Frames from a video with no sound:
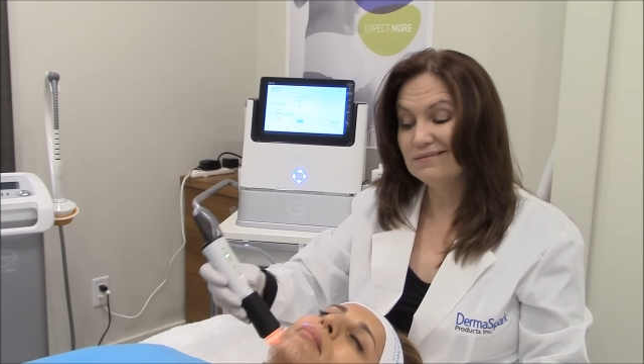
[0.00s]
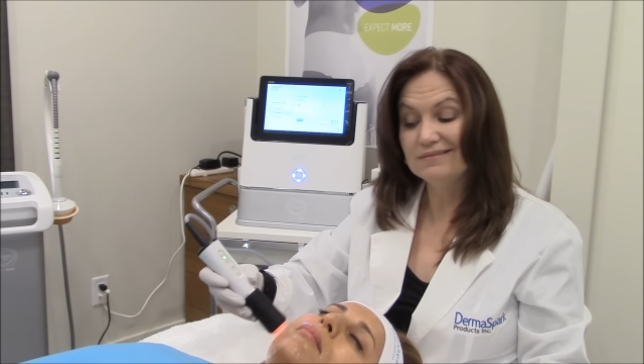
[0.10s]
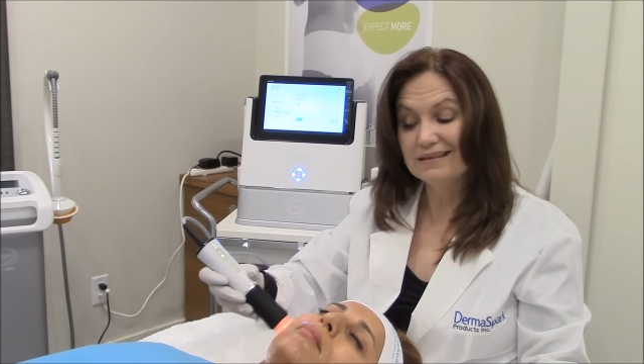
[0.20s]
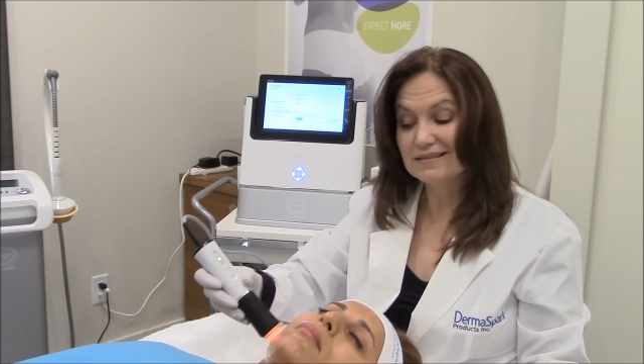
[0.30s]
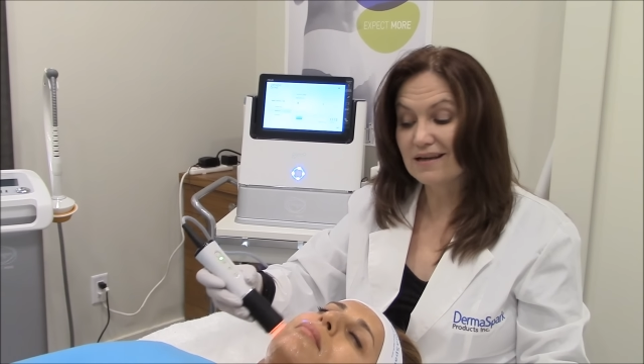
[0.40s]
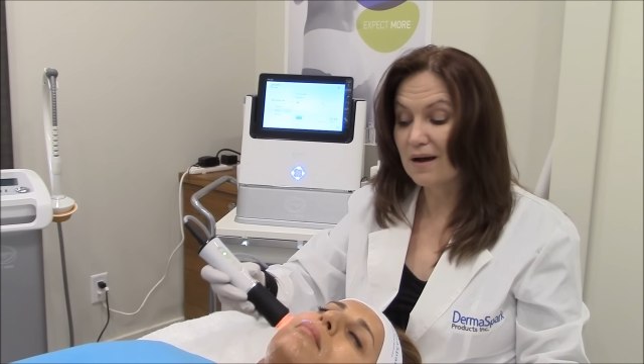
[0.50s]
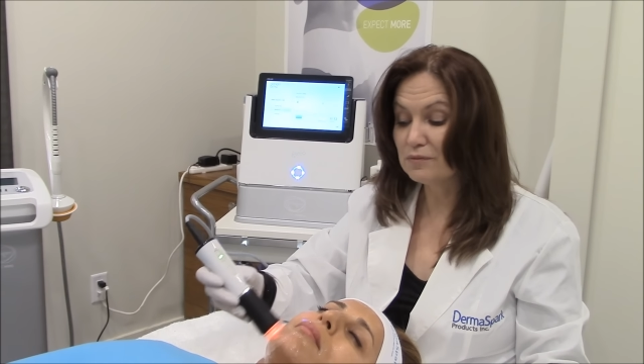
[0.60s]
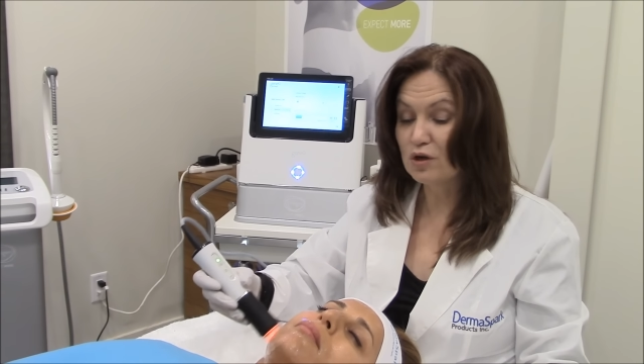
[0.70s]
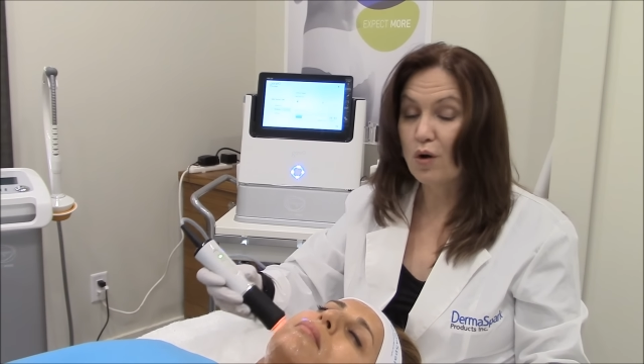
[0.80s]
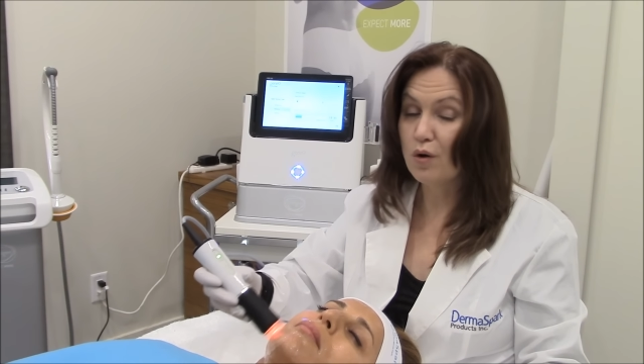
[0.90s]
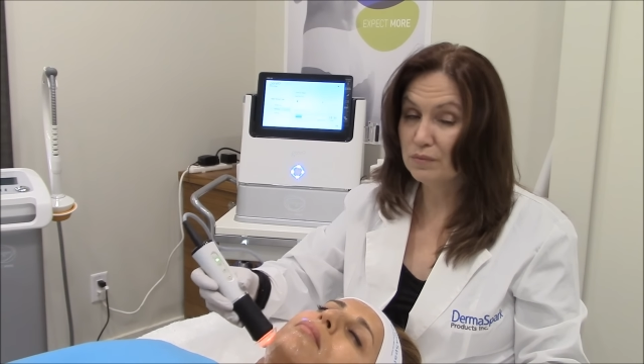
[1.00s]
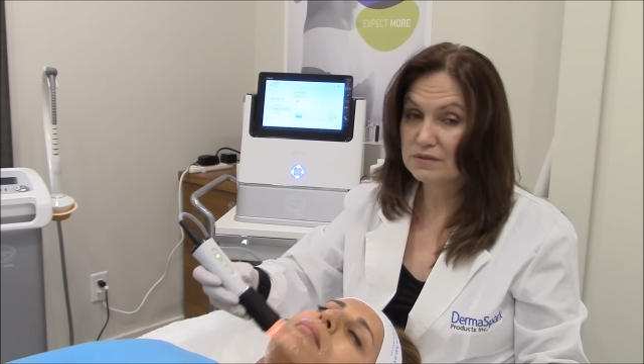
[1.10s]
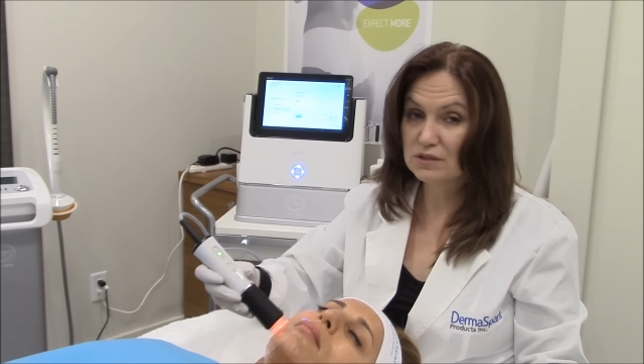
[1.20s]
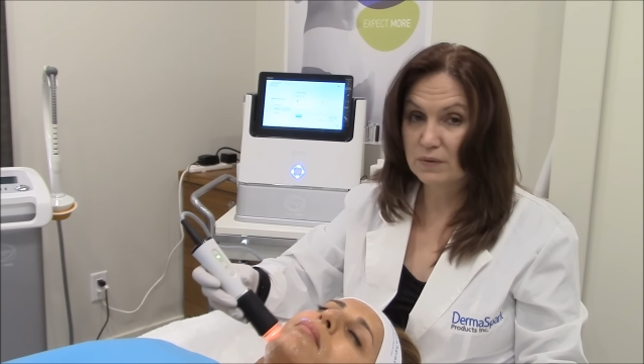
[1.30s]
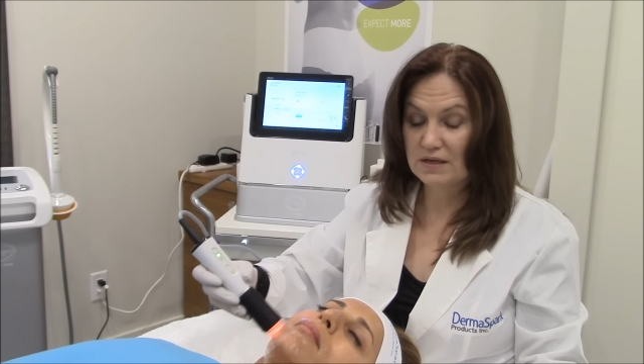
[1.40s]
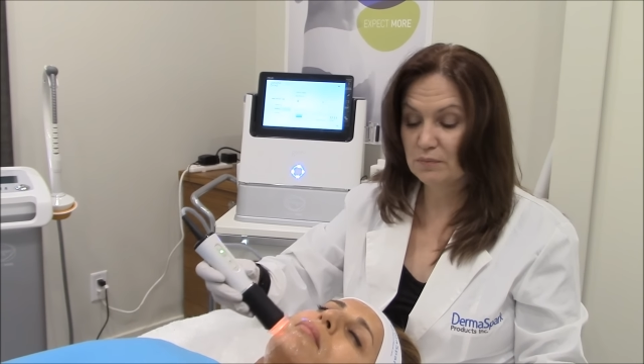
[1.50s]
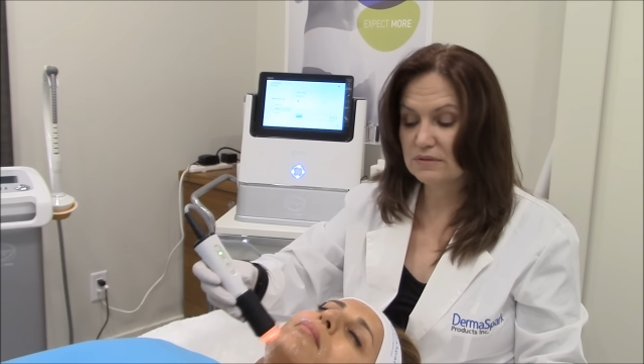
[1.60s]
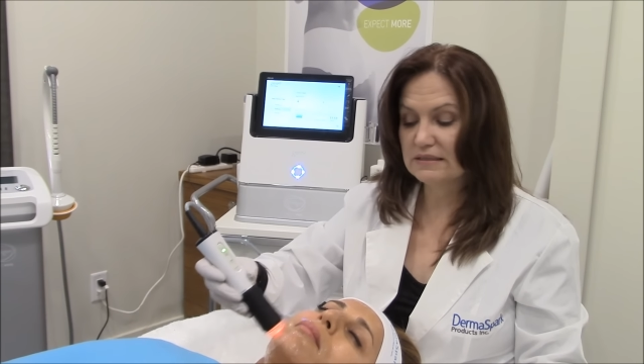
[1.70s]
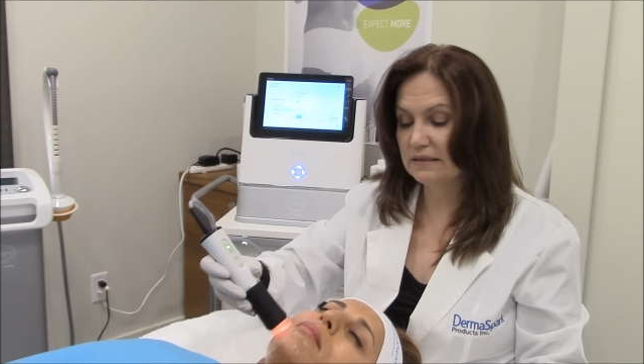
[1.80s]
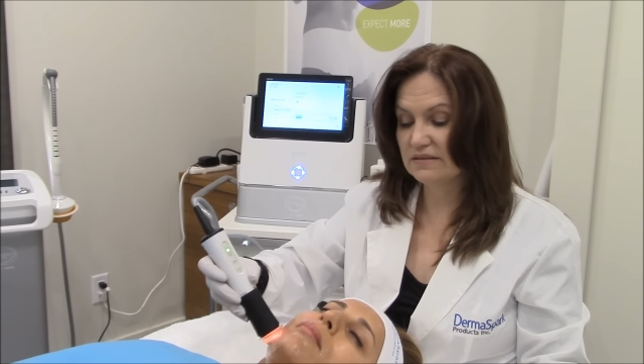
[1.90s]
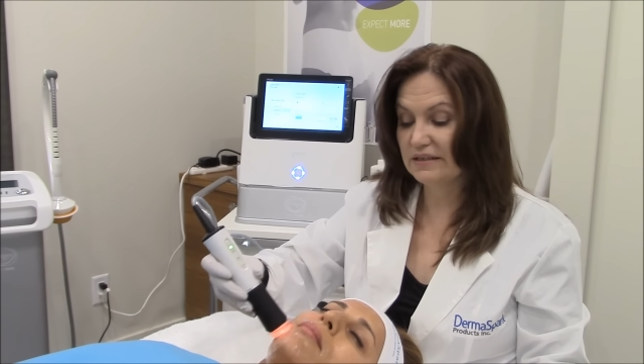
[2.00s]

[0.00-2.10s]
is up to almost 20%